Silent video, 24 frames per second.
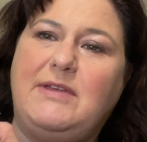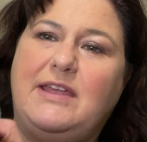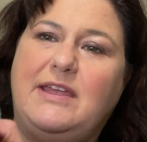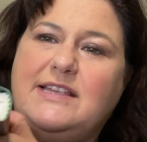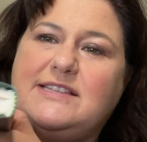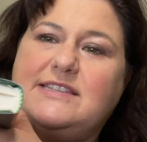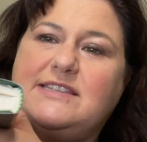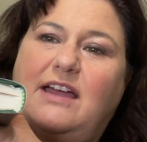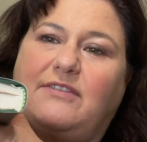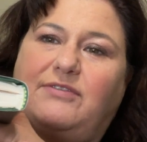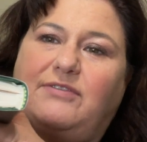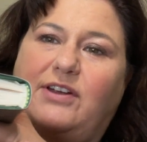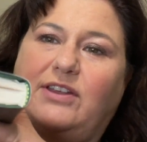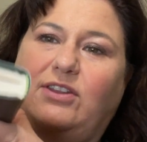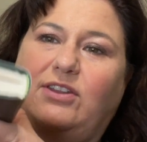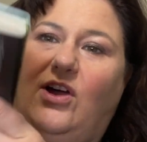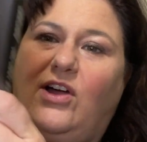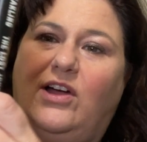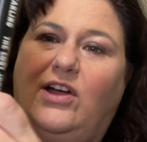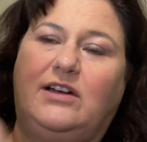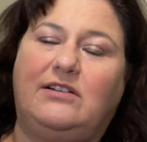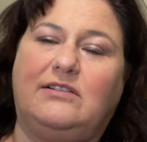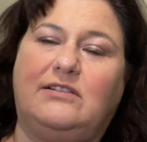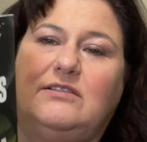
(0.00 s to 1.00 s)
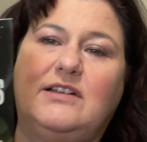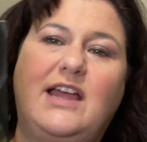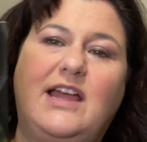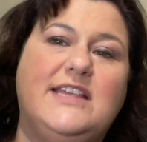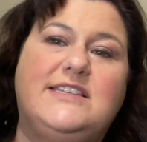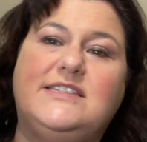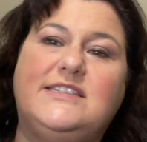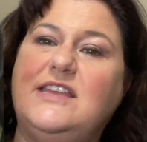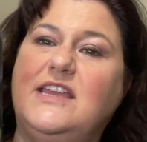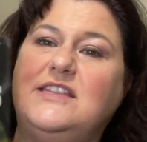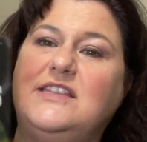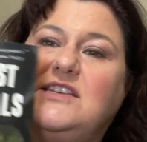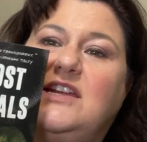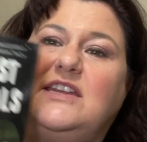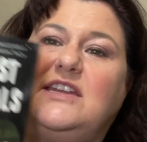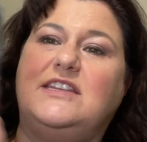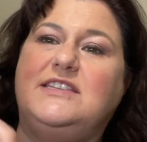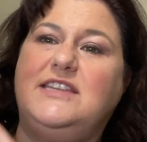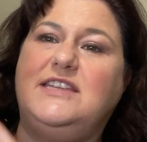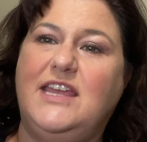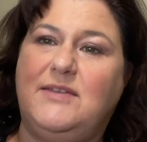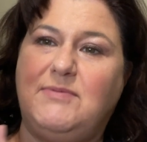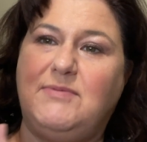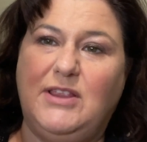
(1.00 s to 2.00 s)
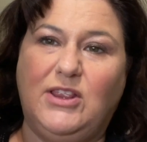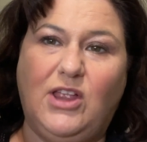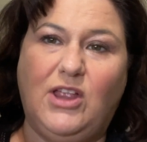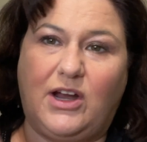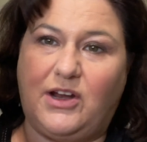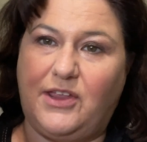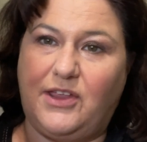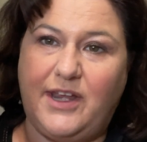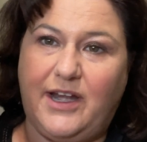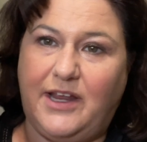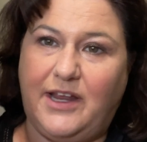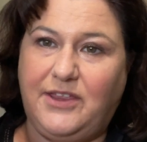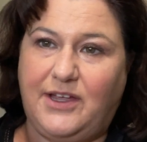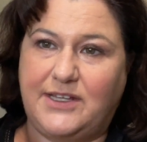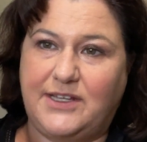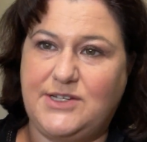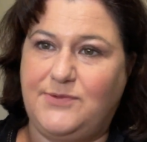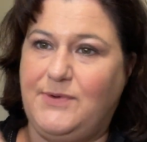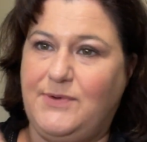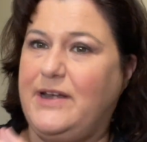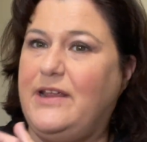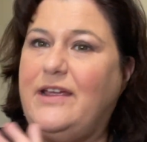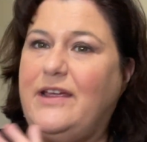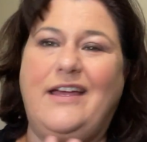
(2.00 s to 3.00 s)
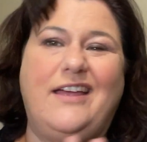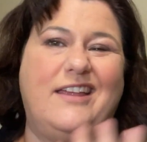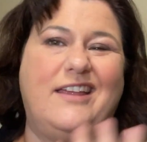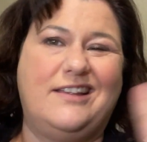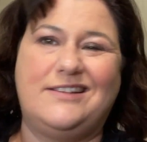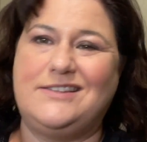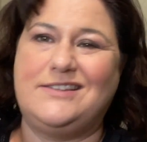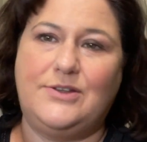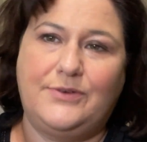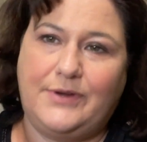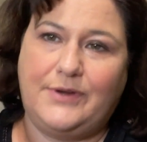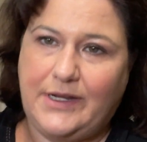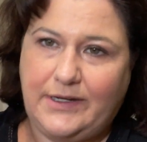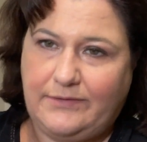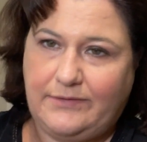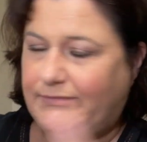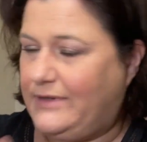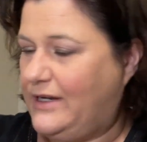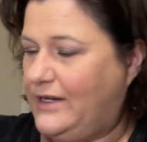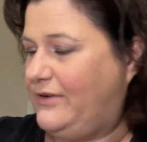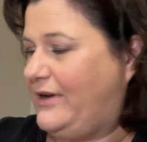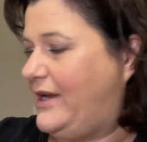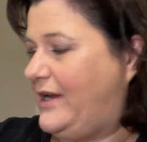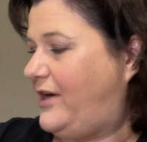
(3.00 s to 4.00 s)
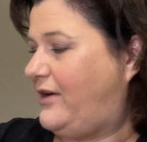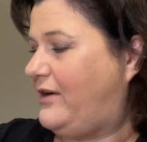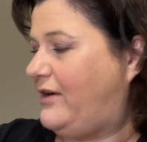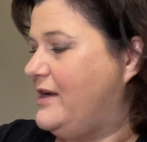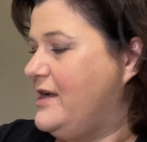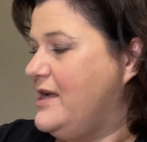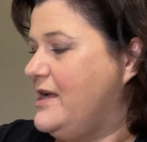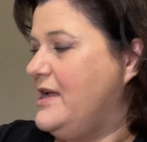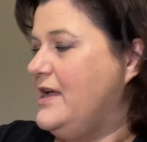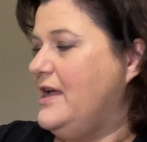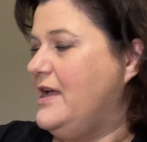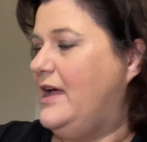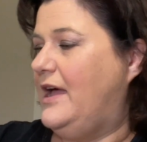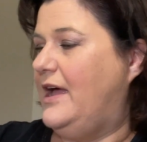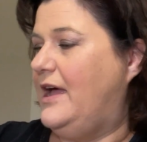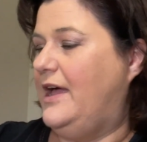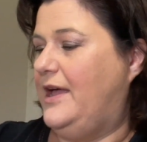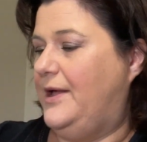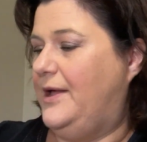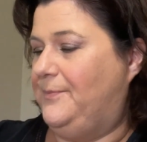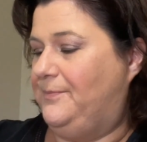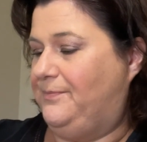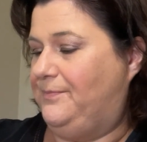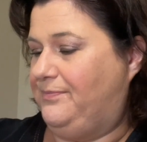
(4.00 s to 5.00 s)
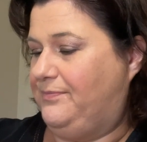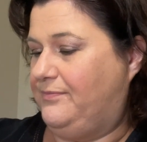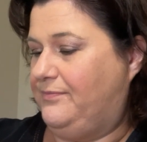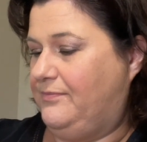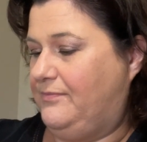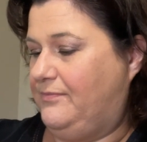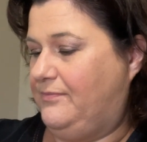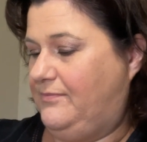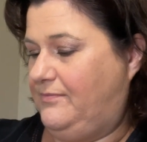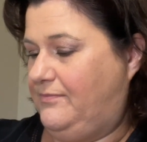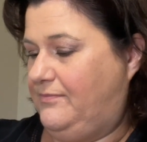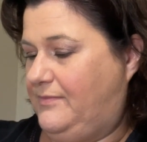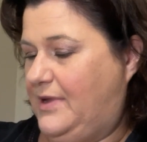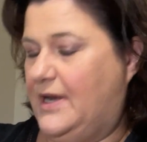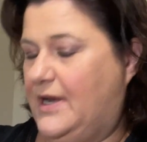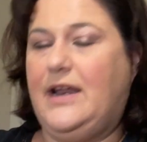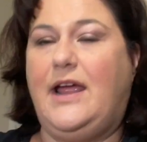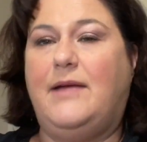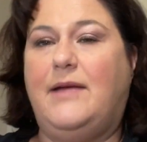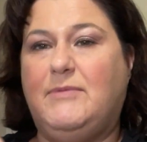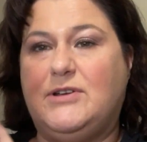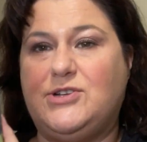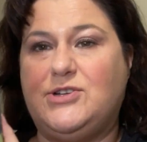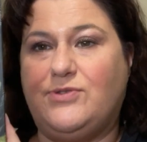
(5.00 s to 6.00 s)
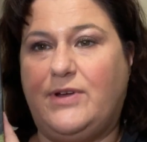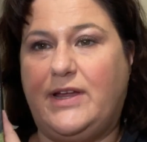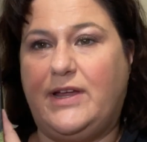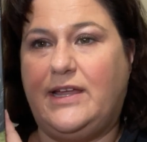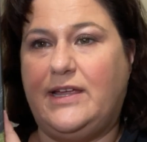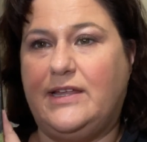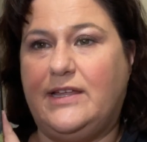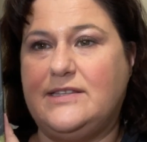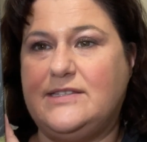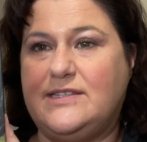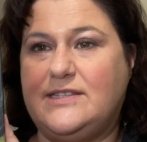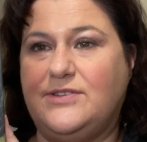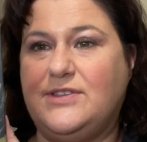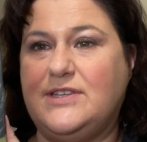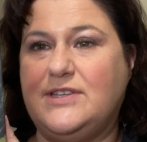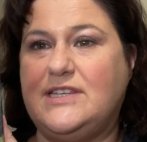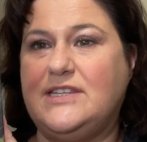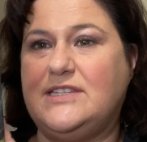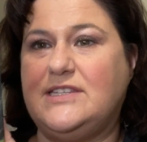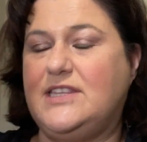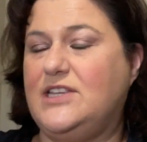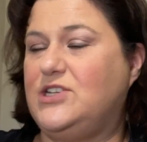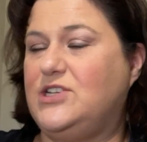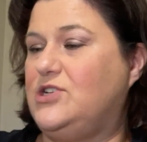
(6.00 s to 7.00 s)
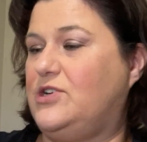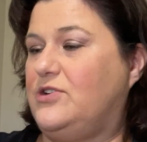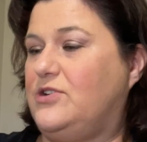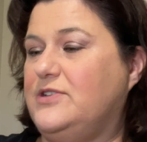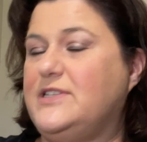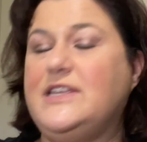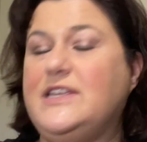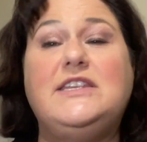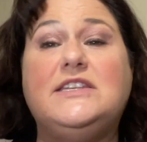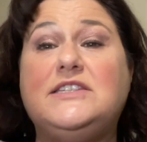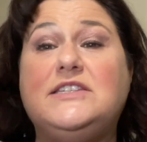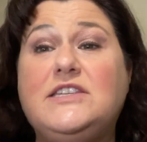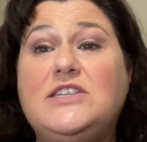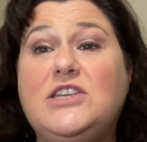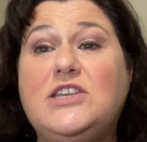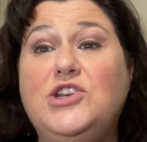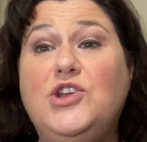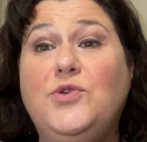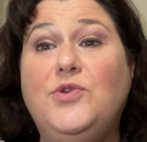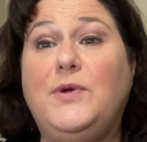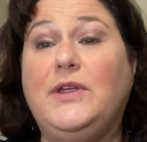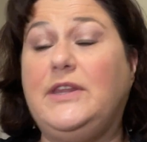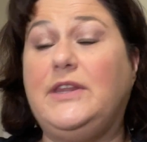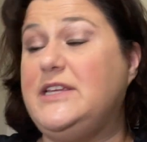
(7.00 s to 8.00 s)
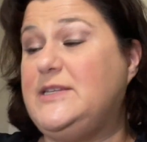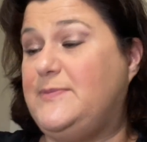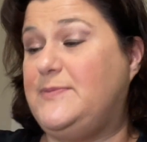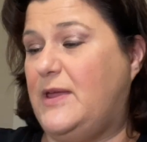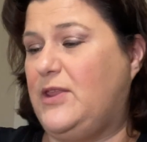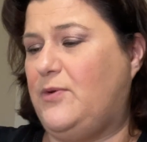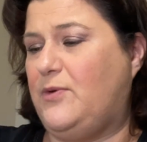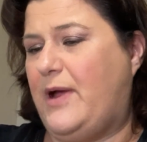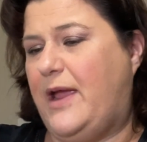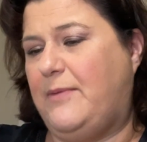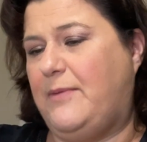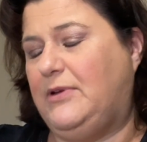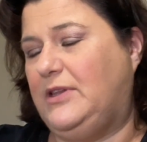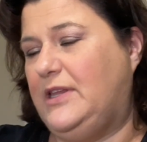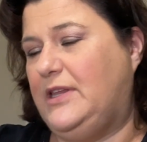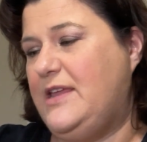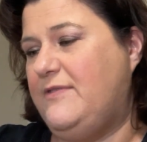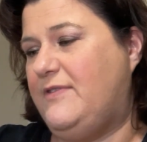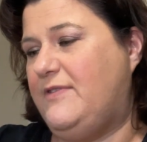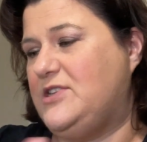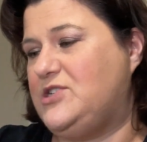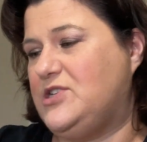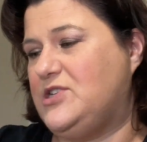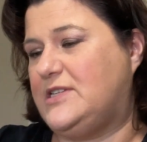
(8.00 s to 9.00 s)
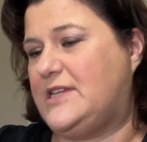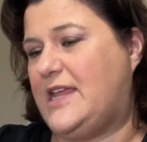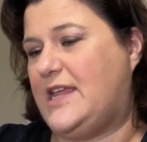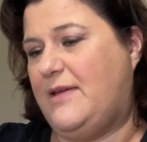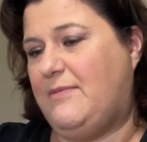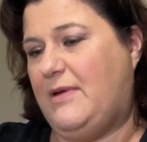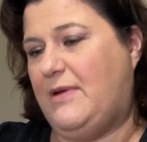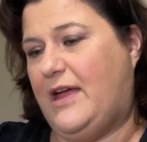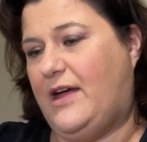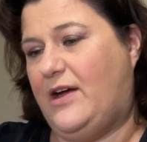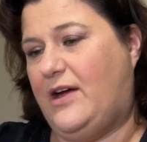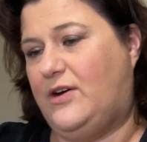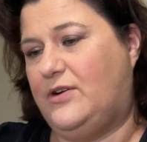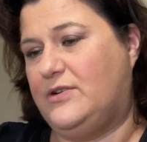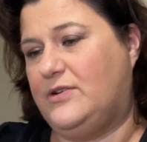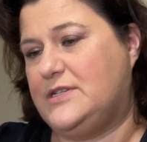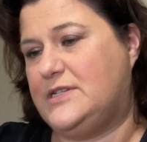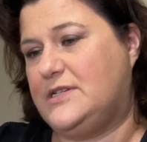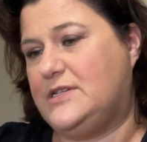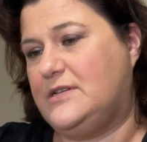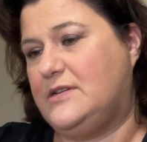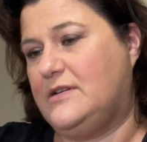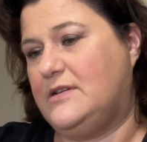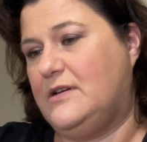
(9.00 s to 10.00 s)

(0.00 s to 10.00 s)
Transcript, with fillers: It's not very long. It's it's going to take me longer than I thought to read it. And that's okay. I don't care. Um, but I'm enjoying it. So this is the journals. This is a new release, by the way. I believe it just came out.